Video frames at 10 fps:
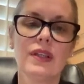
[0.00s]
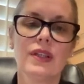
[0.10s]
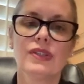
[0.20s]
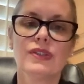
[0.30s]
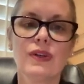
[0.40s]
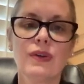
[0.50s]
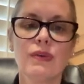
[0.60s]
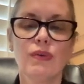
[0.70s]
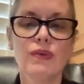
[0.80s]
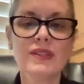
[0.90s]
So
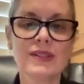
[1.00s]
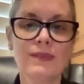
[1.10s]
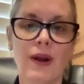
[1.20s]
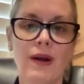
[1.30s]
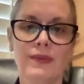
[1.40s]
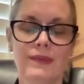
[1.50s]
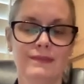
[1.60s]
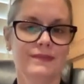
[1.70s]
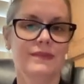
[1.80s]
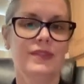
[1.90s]
what's the
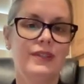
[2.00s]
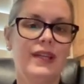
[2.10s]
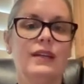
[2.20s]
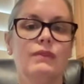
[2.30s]
problem? Okay,